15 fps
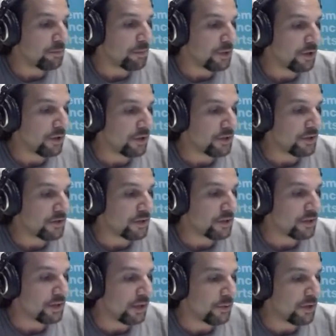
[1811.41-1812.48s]
because
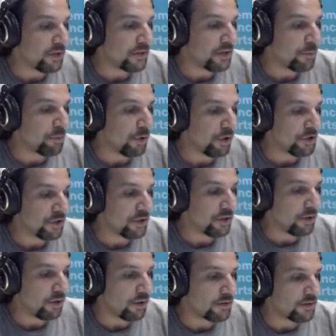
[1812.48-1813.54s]
there is a project
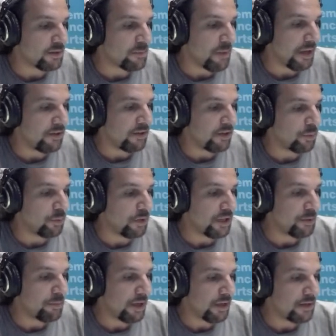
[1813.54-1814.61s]
called Semantic
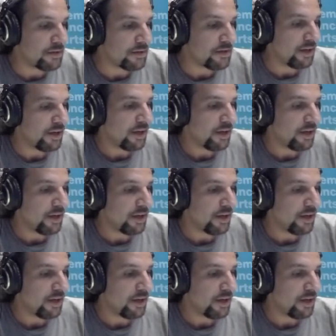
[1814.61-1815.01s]
Wikibase